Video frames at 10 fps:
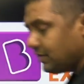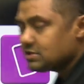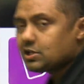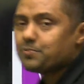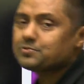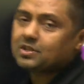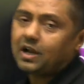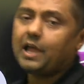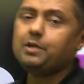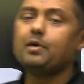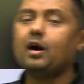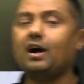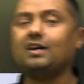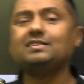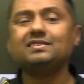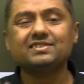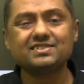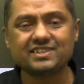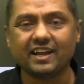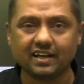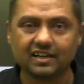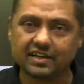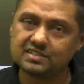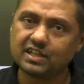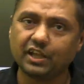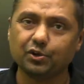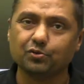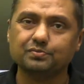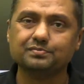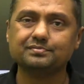subscribe our channel, guys. Thank you.